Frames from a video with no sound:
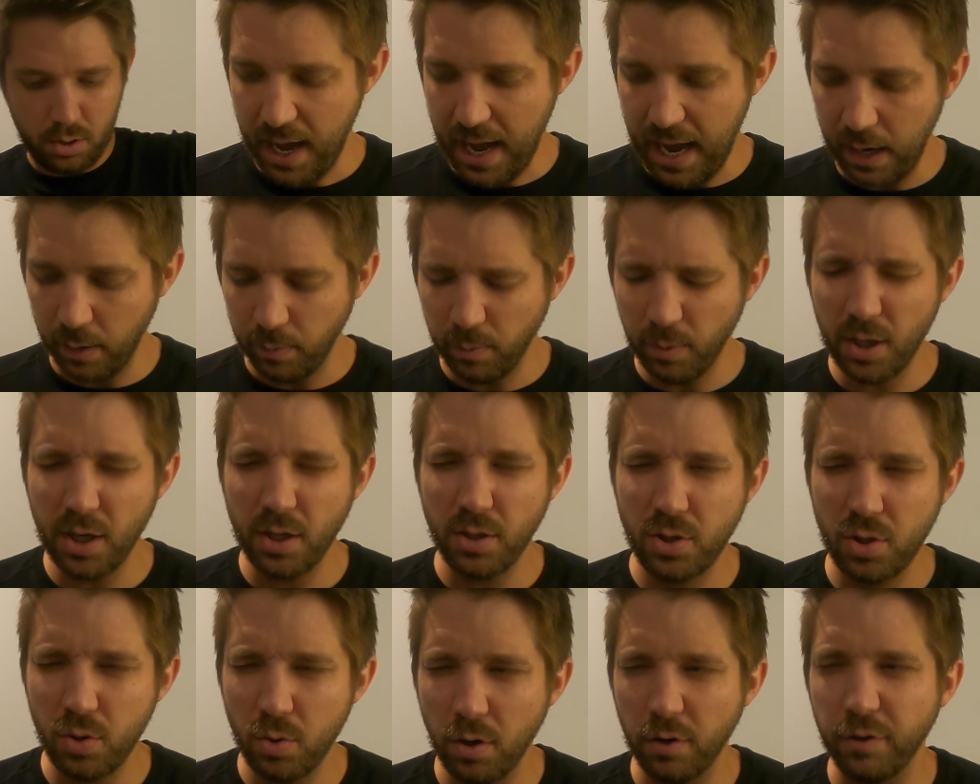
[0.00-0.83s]
I want to
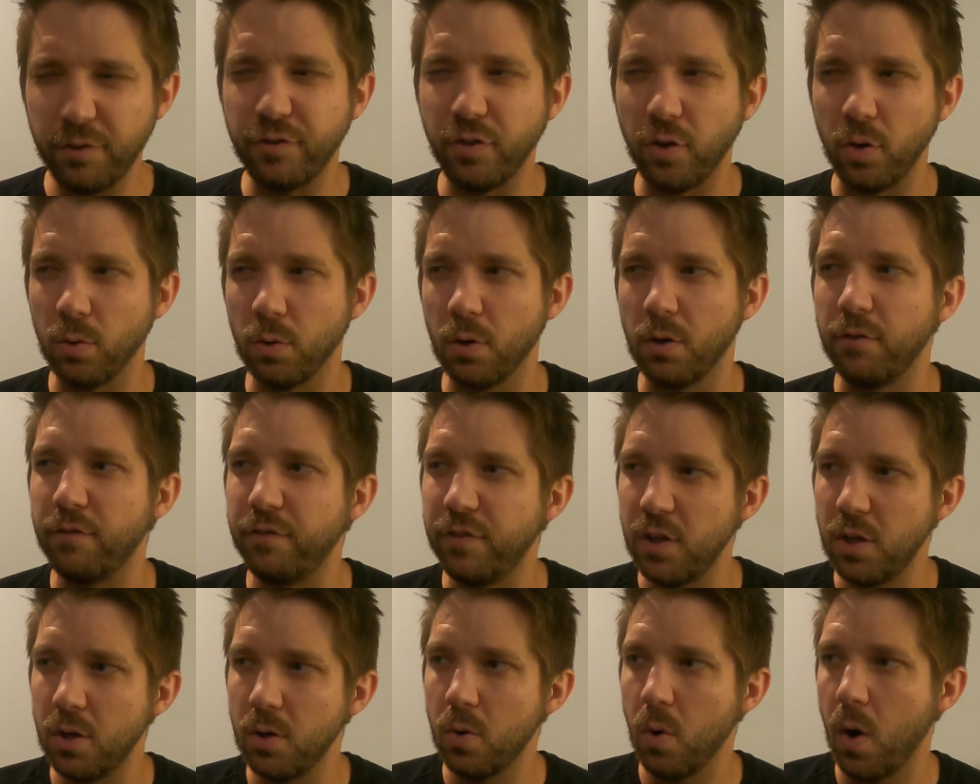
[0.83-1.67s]
do a full
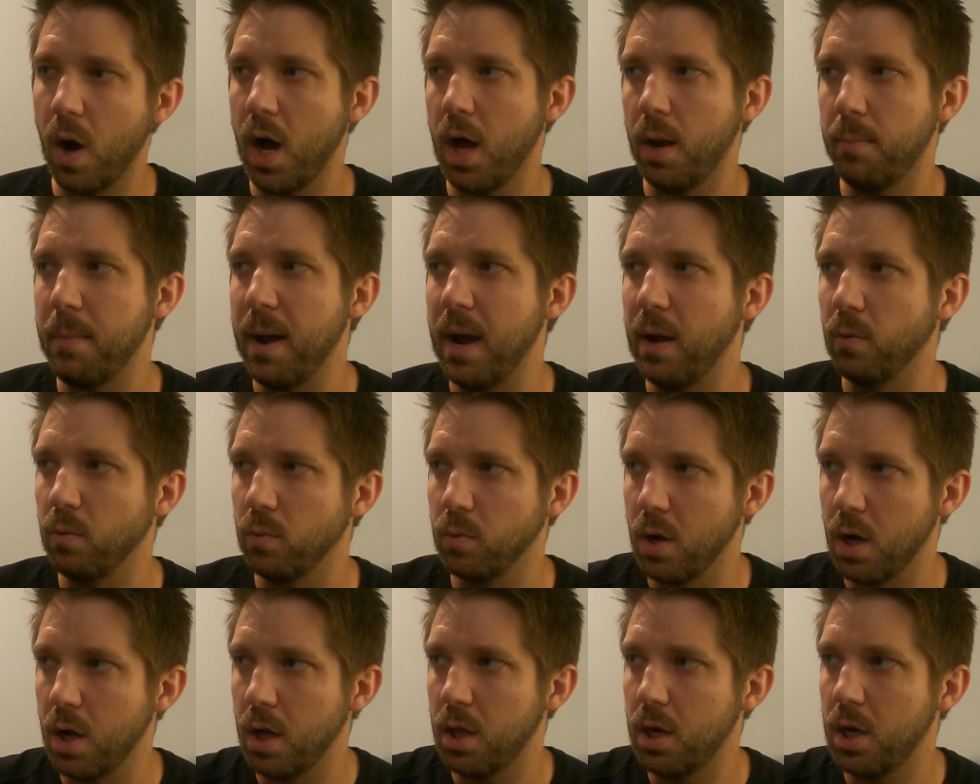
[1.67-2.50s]
review on my
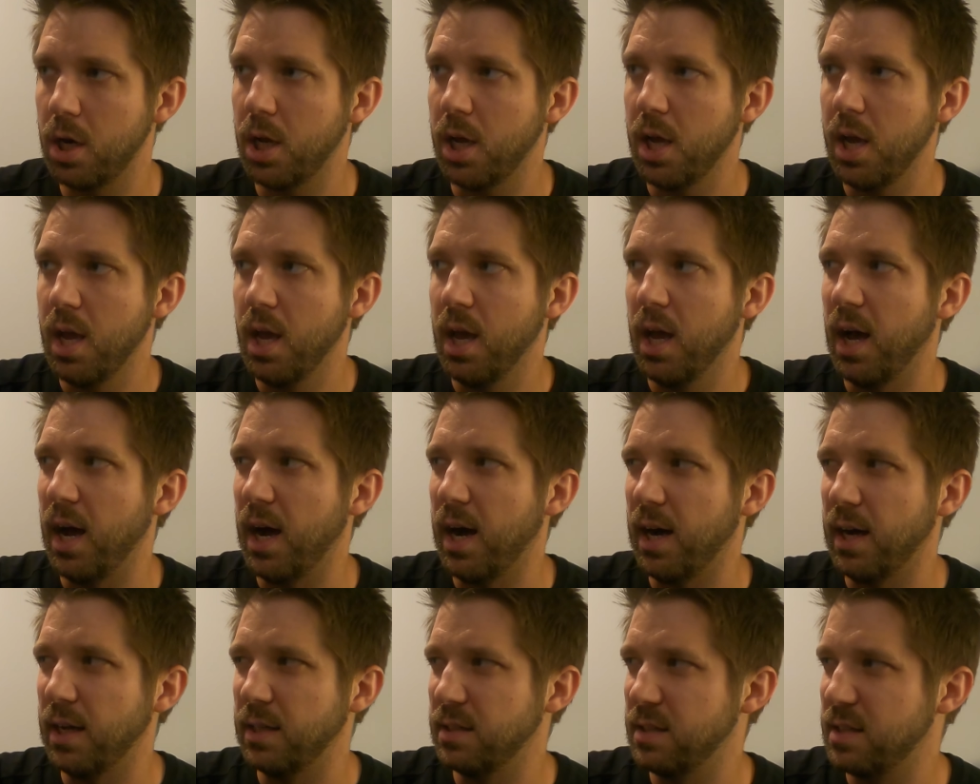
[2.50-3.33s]
run
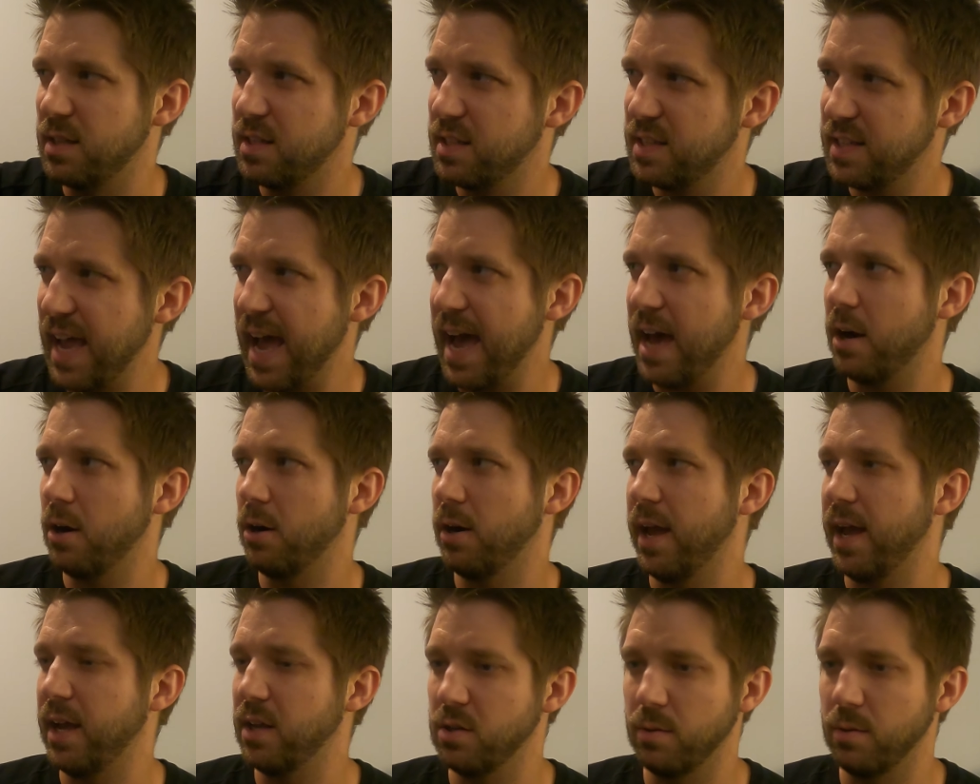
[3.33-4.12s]
on Saturday.